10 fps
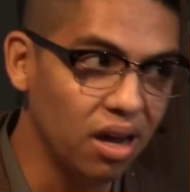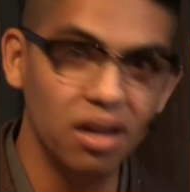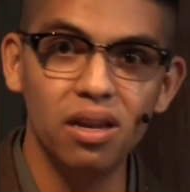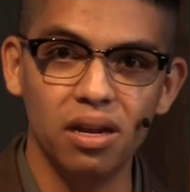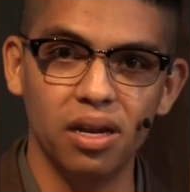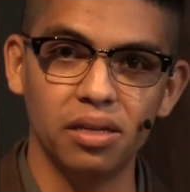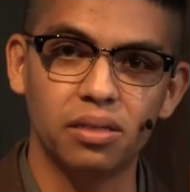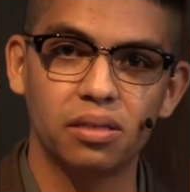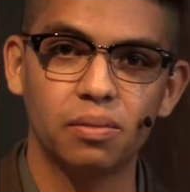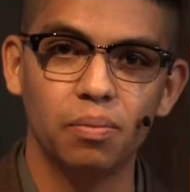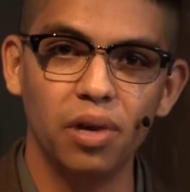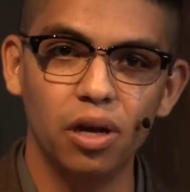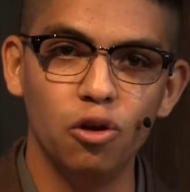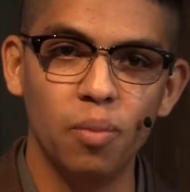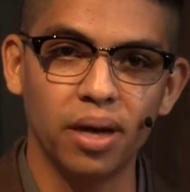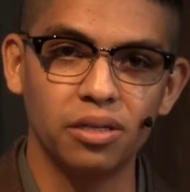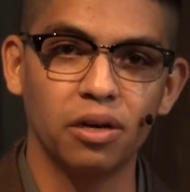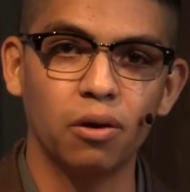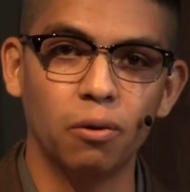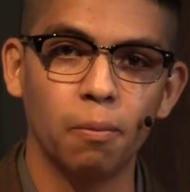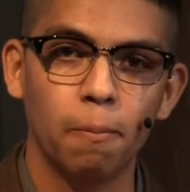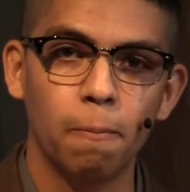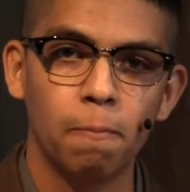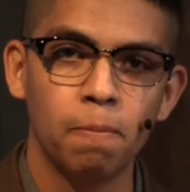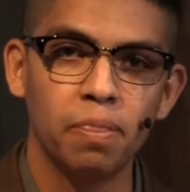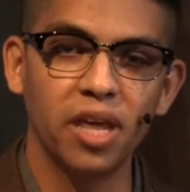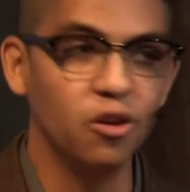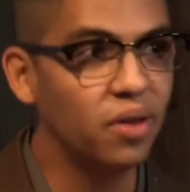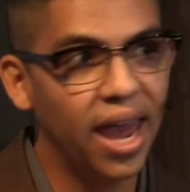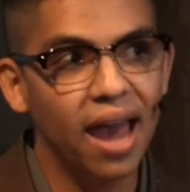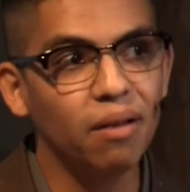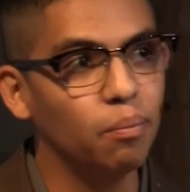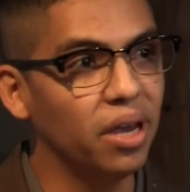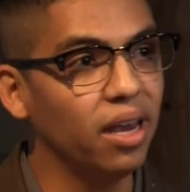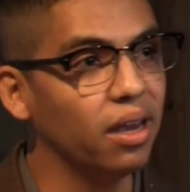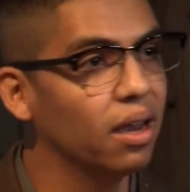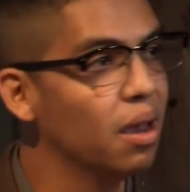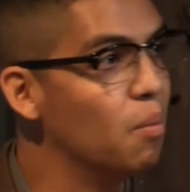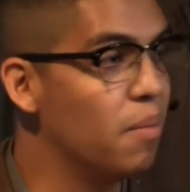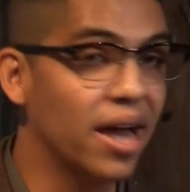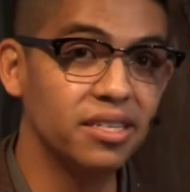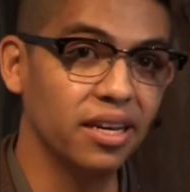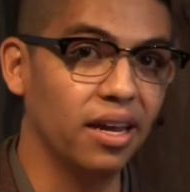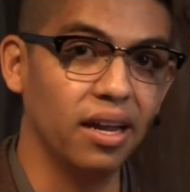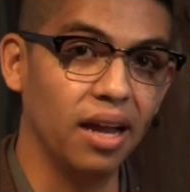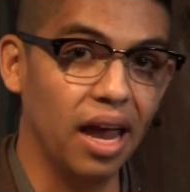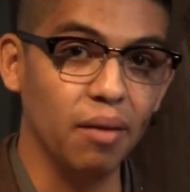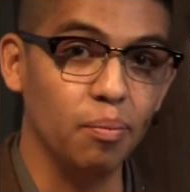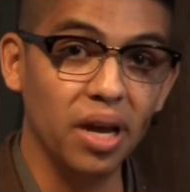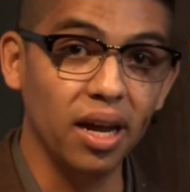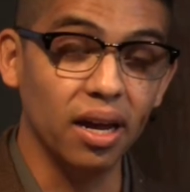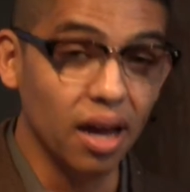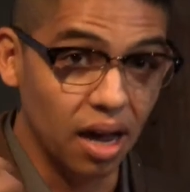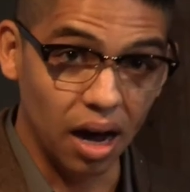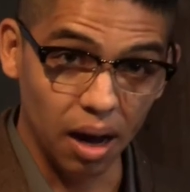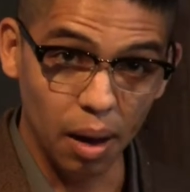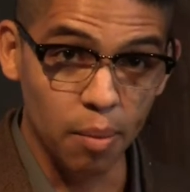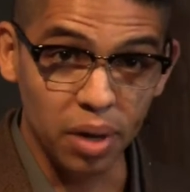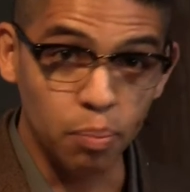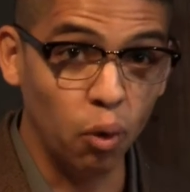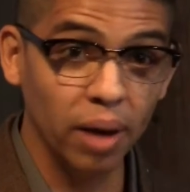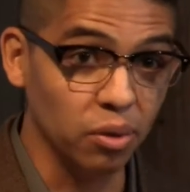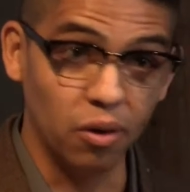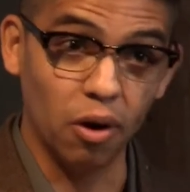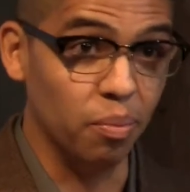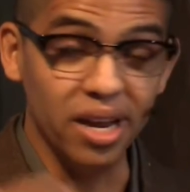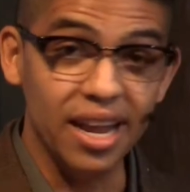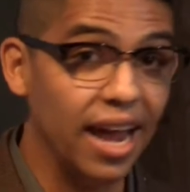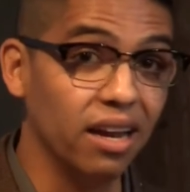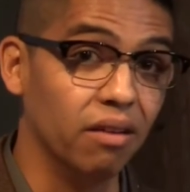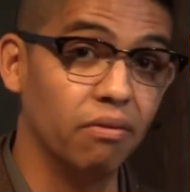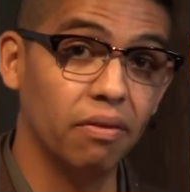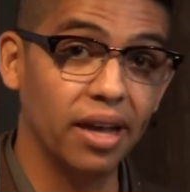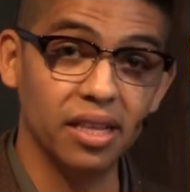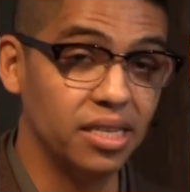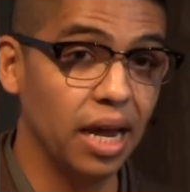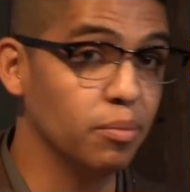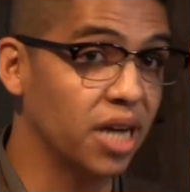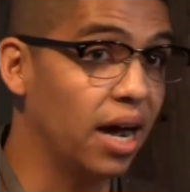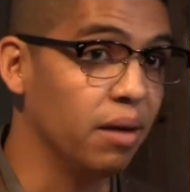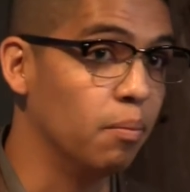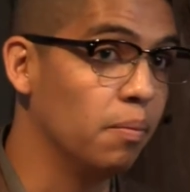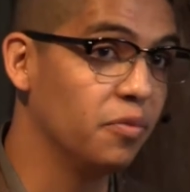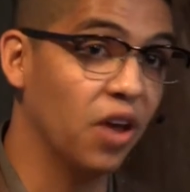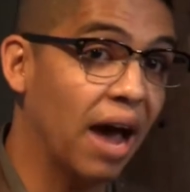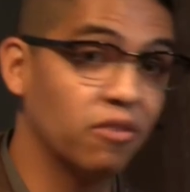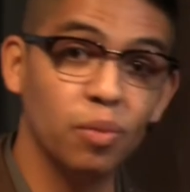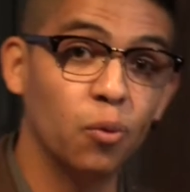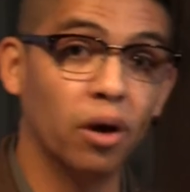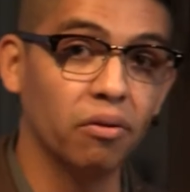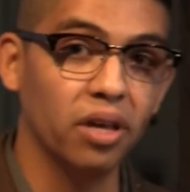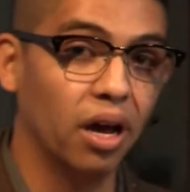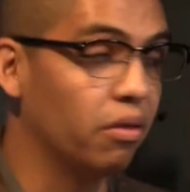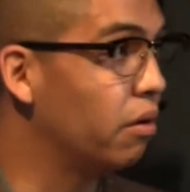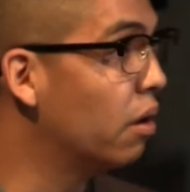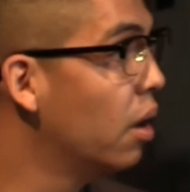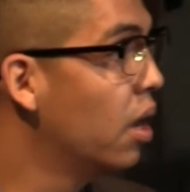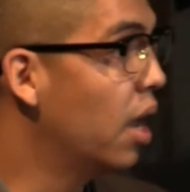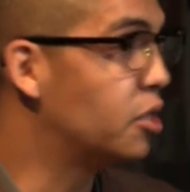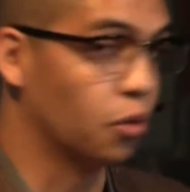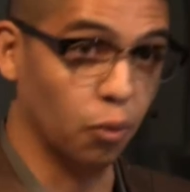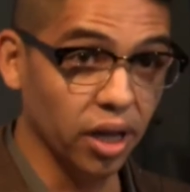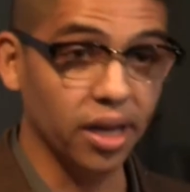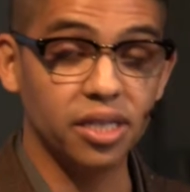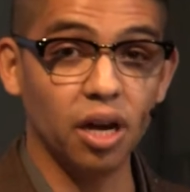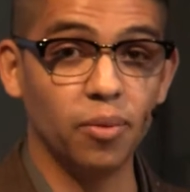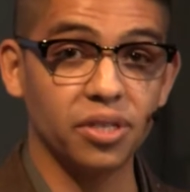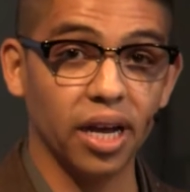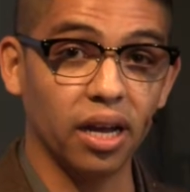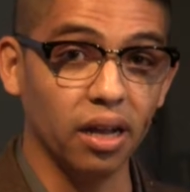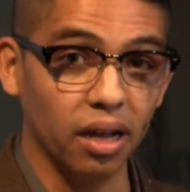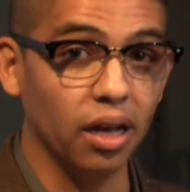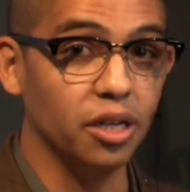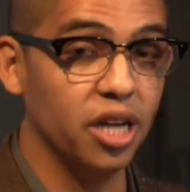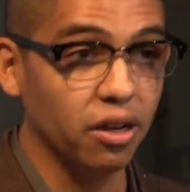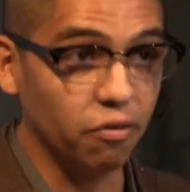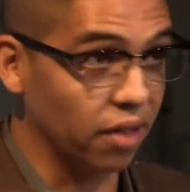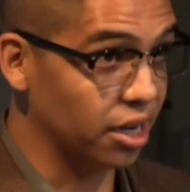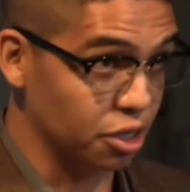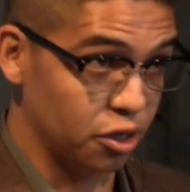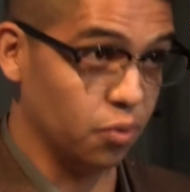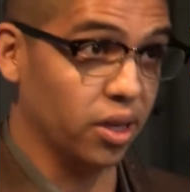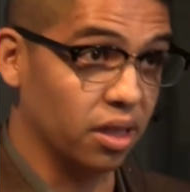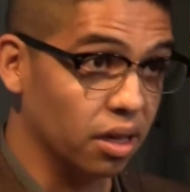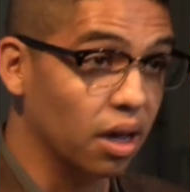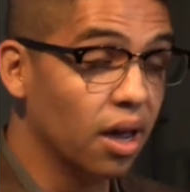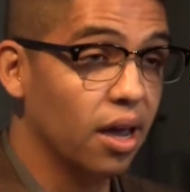Indianness in New Mexico. That you can't be Mexican and be Pueblo or be Native at the same time. You have to be one or the other. And so really it's almost like a genuflection to what the